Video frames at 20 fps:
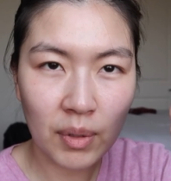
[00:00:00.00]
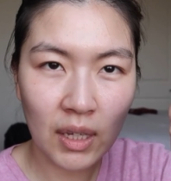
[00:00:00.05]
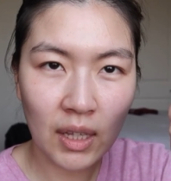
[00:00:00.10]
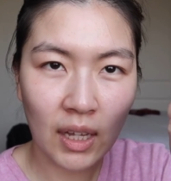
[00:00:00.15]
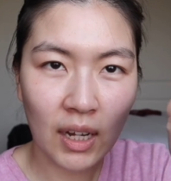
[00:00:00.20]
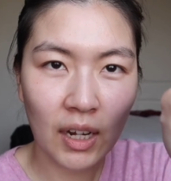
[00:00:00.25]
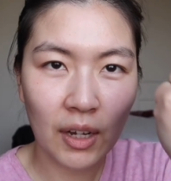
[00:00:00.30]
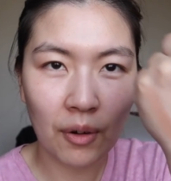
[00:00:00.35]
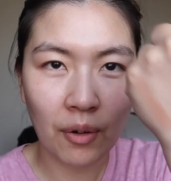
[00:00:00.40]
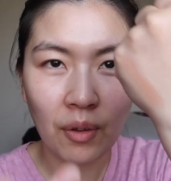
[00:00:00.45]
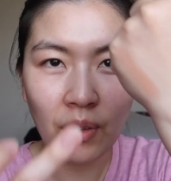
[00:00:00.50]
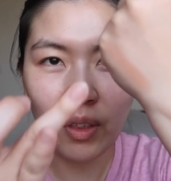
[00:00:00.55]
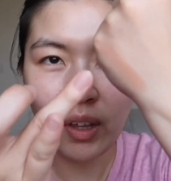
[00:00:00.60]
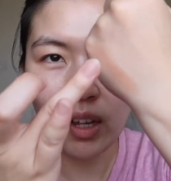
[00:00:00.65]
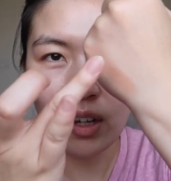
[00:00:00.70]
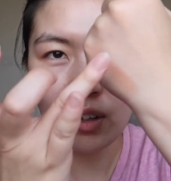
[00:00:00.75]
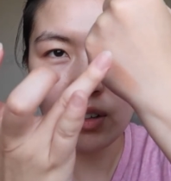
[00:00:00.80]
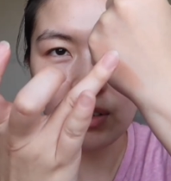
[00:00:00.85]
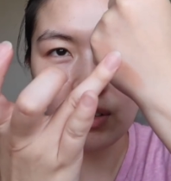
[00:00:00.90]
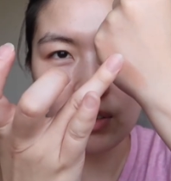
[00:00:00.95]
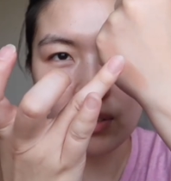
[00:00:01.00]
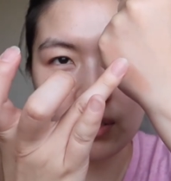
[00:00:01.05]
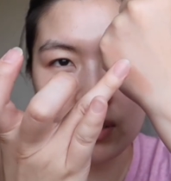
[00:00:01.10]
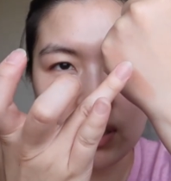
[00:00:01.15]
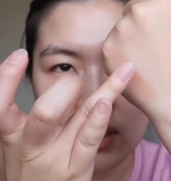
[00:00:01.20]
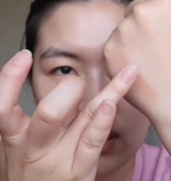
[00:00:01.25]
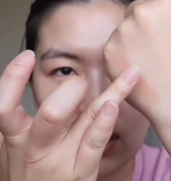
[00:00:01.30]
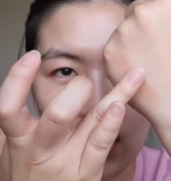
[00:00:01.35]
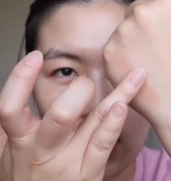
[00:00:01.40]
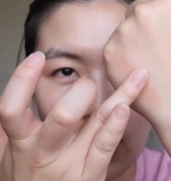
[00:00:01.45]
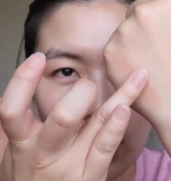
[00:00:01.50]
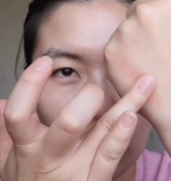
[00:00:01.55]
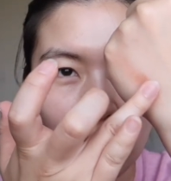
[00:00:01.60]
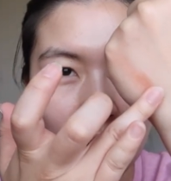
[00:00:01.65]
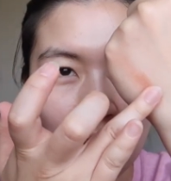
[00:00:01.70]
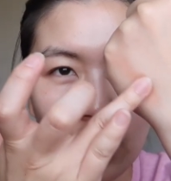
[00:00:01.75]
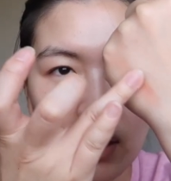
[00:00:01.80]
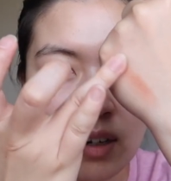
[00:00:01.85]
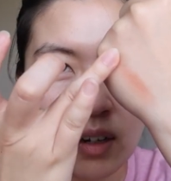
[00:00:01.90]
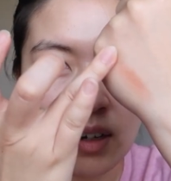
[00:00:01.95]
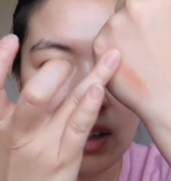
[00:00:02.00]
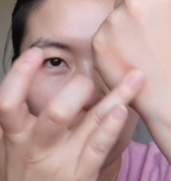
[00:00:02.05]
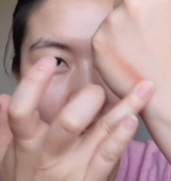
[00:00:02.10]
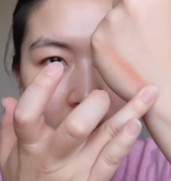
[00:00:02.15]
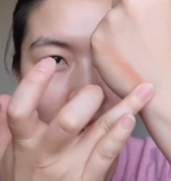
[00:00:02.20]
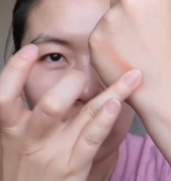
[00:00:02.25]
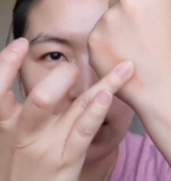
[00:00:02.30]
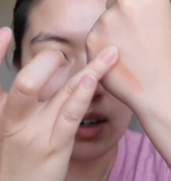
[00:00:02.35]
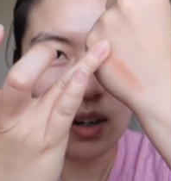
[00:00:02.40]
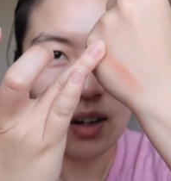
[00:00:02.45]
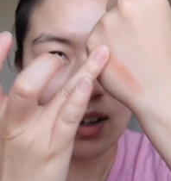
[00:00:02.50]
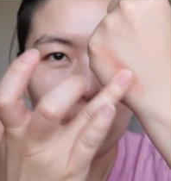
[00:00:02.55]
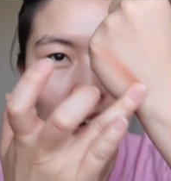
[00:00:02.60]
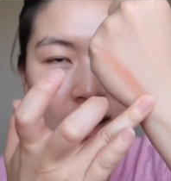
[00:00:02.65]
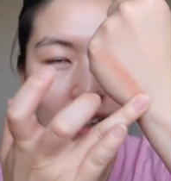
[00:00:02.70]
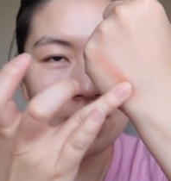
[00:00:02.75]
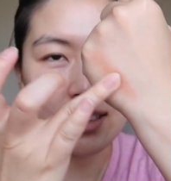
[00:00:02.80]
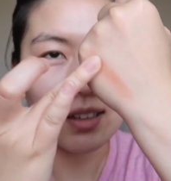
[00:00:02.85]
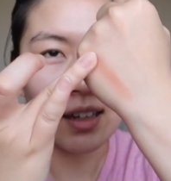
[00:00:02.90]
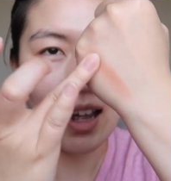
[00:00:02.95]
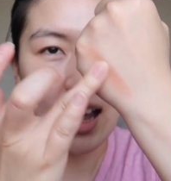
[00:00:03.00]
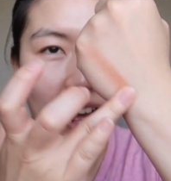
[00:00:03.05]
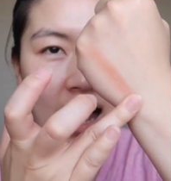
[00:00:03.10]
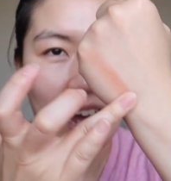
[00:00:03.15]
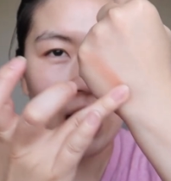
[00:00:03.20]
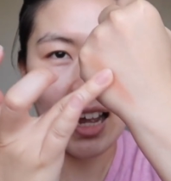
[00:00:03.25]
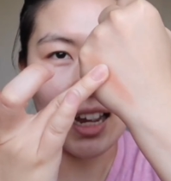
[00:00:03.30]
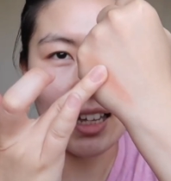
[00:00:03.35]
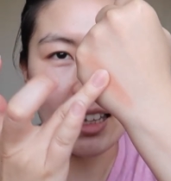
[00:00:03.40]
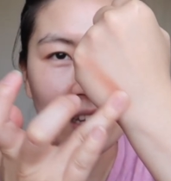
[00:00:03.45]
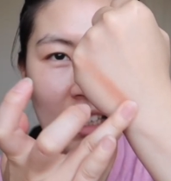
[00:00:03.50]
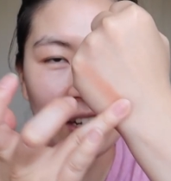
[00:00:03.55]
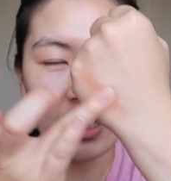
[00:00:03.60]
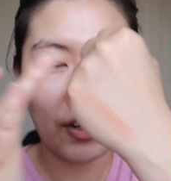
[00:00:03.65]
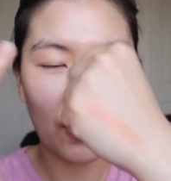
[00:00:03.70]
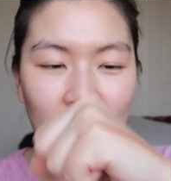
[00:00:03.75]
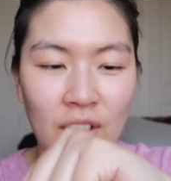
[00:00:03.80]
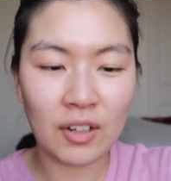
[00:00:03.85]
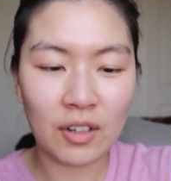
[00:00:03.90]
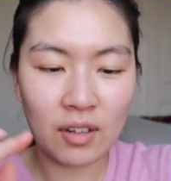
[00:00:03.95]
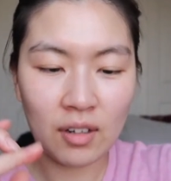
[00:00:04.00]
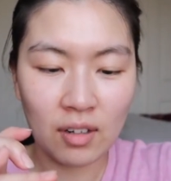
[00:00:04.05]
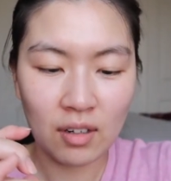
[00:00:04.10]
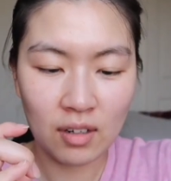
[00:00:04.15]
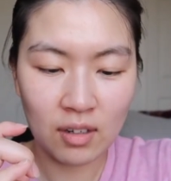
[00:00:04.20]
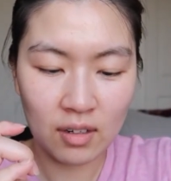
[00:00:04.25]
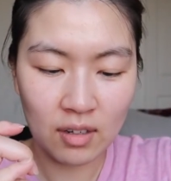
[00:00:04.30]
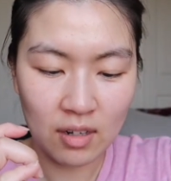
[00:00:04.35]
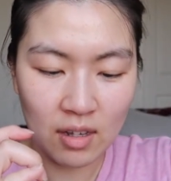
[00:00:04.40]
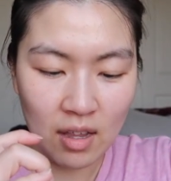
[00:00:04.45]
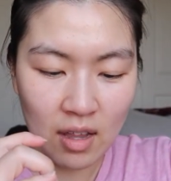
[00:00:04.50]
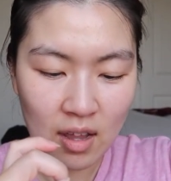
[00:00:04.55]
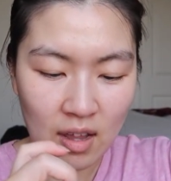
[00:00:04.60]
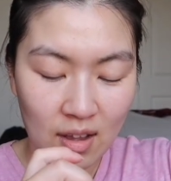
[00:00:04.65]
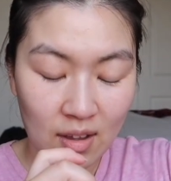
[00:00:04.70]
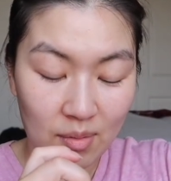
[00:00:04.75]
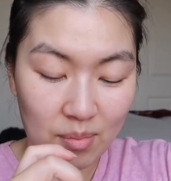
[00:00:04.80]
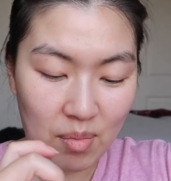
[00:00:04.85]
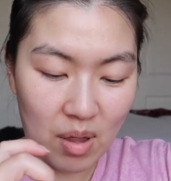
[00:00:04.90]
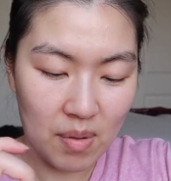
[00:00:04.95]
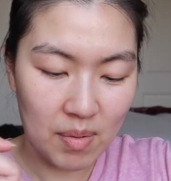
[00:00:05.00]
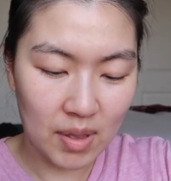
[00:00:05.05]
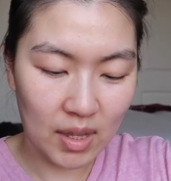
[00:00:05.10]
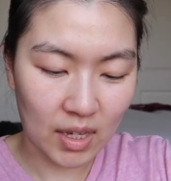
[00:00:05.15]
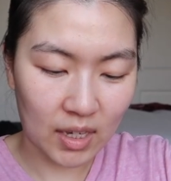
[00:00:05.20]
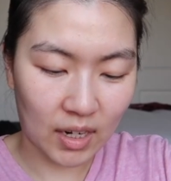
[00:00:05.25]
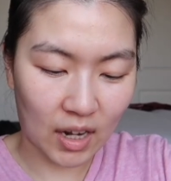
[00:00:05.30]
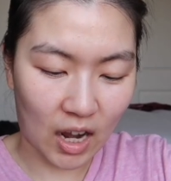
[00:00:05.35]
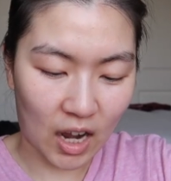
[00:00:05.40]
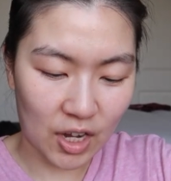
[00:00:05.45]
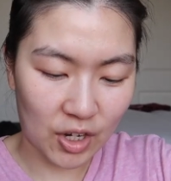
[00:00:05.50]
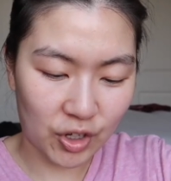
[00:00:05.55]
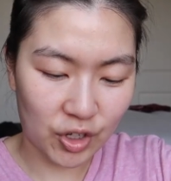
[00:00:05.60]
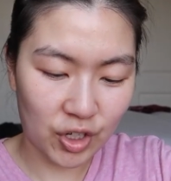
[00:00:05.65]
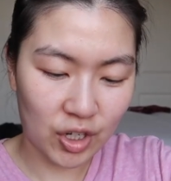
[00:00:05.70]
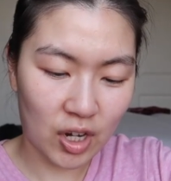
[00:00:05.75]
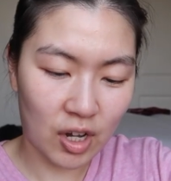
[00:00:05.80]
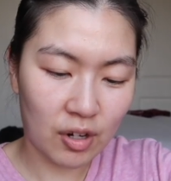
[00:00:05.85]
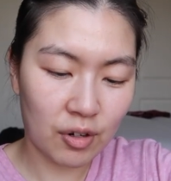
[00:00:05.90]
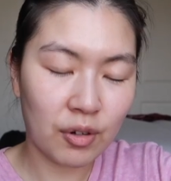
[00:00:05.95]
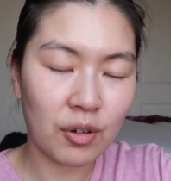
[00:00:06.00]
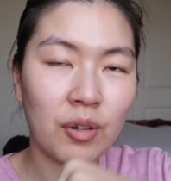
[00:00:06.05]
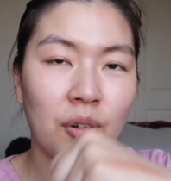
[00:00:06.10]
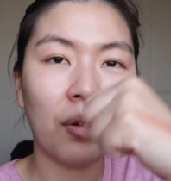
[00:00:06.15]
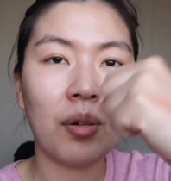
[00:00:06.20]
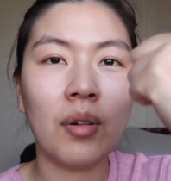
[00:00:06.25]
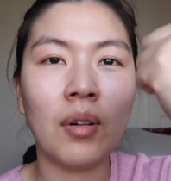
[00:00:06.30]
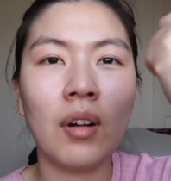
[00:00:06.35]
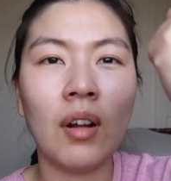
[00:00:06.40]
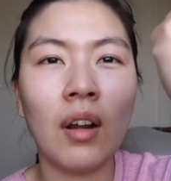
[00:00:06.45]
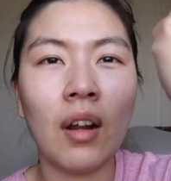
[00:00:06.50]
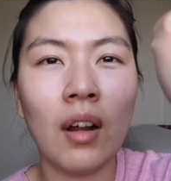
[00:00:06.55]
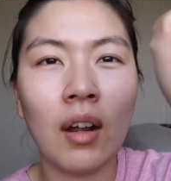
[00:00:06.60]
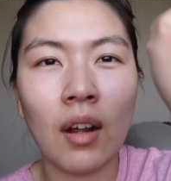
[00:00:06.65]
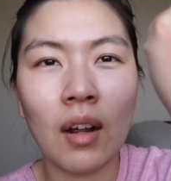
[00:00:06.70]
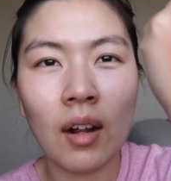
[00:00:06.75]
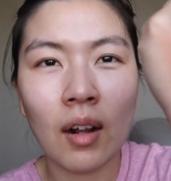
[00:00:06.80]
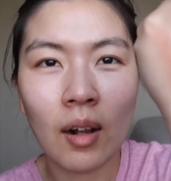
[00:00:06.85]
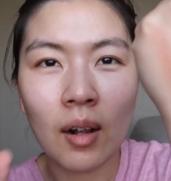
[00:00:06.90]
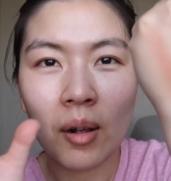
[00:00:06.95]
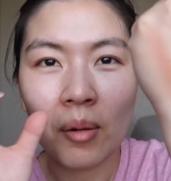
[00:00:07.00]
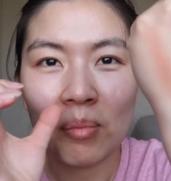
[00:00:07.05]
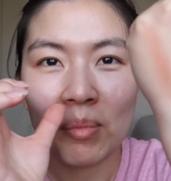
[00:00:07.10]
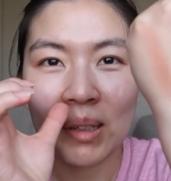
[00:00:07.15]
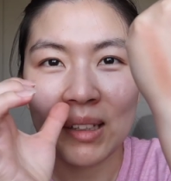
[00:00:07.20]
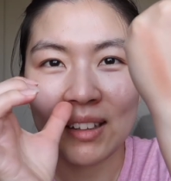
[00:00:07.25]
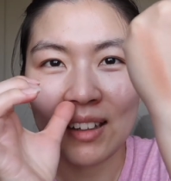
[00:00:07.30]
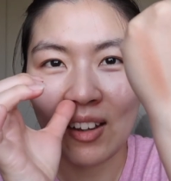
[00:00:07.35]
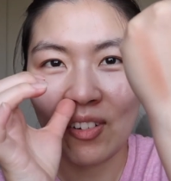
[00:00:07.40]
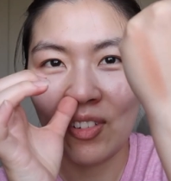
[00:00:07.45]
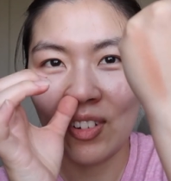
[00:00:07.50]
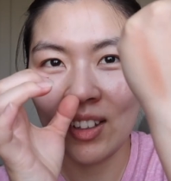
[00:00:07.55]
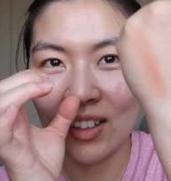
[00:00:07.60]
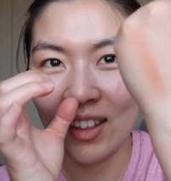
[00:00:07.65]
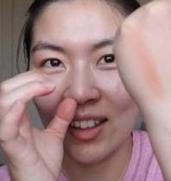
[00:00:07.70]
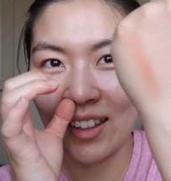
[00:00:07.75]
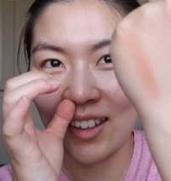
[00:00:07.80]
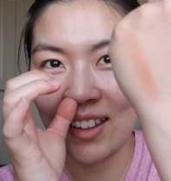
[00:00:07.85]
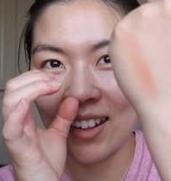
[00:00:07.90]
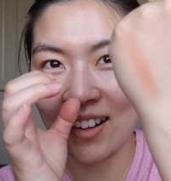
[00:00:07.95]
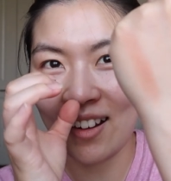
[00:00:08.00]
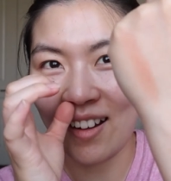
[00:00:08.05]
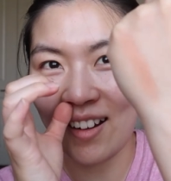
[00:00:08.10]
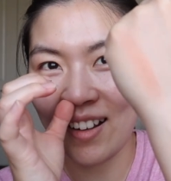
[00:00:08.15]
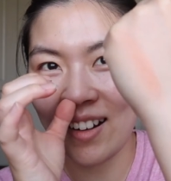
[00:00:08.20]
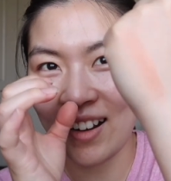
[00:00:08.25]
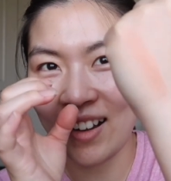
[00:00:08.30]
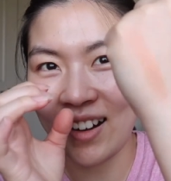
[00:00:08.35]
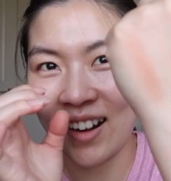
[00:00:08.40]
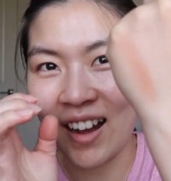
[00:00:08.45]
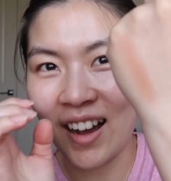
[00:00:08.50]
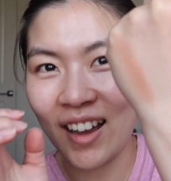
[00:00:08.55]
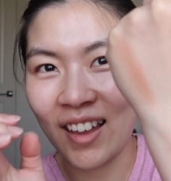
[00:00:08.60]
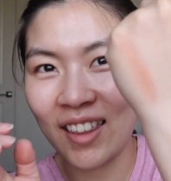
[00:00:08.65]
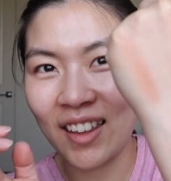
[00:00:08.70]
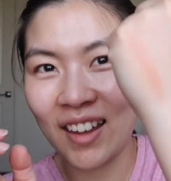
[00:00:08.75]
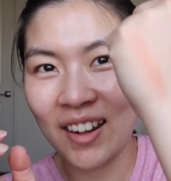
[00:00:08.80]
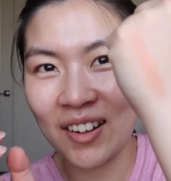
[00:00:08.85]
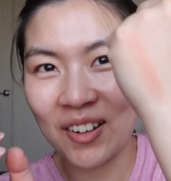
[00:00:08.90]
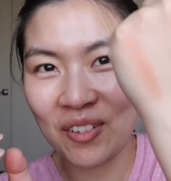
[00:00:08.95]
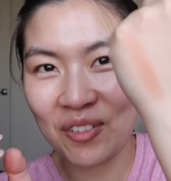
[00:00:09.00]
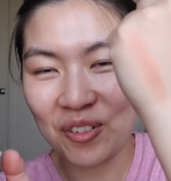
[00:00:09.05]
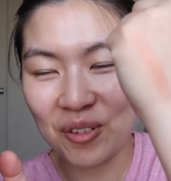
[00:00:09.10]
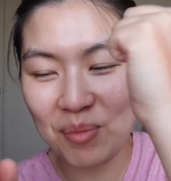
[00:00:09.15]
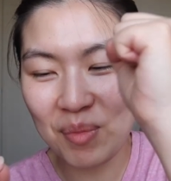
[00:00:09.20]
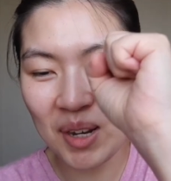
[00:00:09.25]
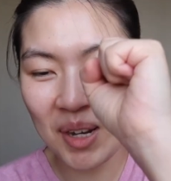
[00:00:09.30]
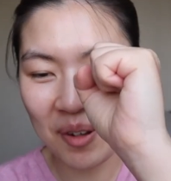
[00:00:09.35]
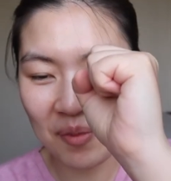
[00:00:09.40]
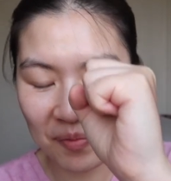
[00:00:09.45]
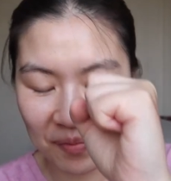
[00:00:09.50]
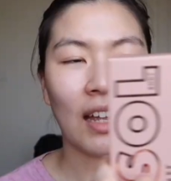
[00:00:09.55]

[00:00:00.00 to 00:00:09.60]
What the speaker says: me. Like, I don't think I could use this color as a highlighter. Maybe like an eyeshadow, but definitely not a highlighter for me.